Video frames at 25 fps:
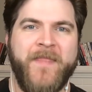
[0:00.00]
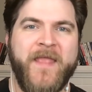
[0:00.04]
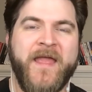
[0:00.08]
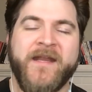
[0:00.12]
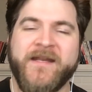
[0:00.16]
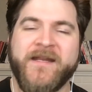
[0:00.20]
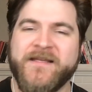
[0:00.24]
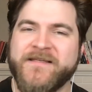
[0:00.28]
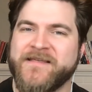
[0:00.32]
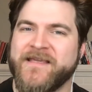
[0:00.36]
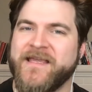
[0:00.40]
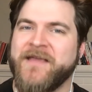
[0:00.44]

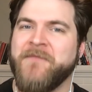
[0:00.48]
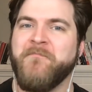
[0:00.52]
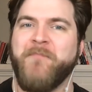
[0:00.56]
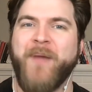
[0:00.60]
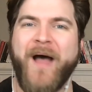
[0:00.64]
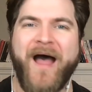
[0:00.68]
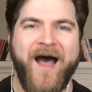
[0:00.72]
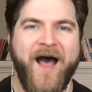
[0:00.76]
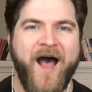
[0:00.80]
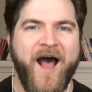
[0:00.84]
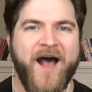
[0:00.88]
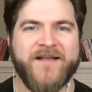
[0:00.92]
it is
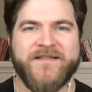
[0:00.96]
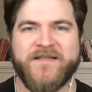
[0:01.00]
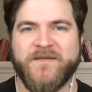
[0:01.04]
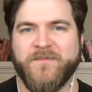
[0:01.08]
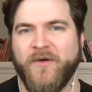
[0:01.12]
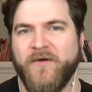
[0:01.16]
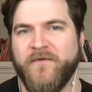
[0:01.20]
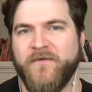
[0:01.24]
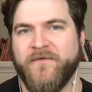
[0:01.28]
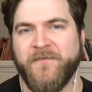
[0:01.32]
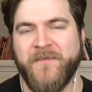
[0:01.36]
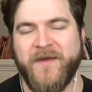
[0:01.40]

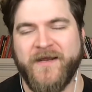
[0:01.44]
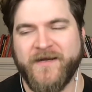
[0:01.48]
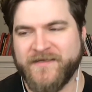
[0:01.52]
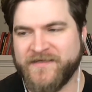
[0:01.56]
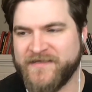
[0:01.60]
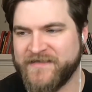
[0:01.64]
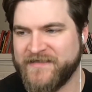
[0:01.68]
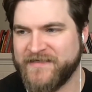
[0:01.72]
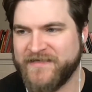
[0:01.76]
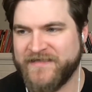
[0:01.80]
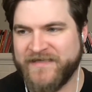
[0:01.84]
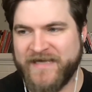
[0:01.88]
impossible for me to
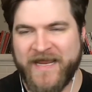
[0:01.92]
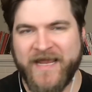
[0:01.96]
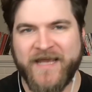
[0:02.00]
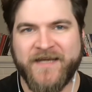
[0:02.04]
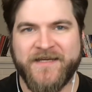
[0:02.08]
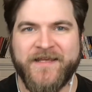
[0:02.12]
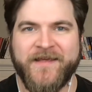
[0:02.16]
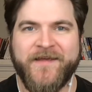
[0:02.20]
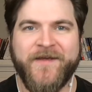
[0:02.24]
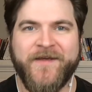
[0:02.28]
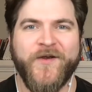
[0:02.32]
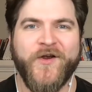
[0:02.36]

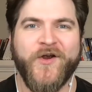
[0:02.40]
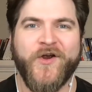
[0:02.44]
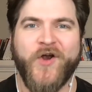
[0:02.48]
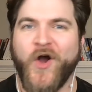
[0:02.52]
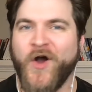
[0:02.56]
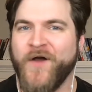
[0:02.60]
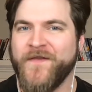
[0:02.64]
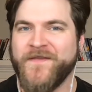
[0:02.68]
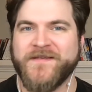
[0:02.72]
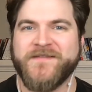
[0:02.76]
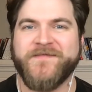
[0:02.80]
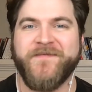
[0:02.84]
stand here
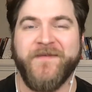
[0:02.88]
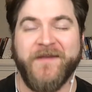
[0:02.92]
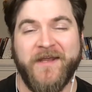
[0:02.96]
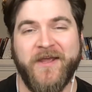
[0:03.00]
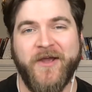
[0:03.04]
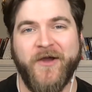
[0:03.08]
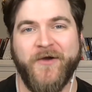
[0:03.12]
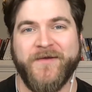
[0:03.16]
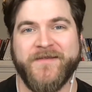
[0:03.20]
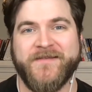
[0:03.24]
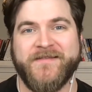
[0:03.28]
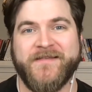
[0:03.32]
on this
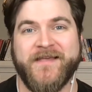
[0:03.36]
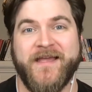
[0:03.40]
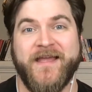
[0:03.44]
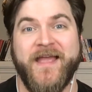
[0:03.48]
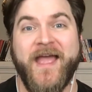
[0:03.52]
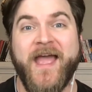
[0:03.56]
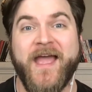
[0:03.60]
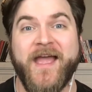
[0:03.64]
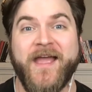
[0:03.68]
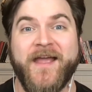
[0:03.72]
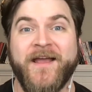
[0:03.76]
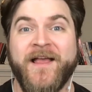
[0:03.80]
video and say,
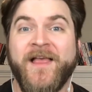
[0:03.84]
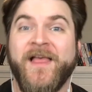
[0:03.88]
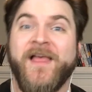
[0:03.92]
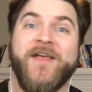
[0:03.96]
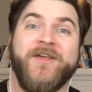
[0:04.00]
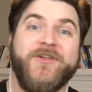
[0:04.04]
hey,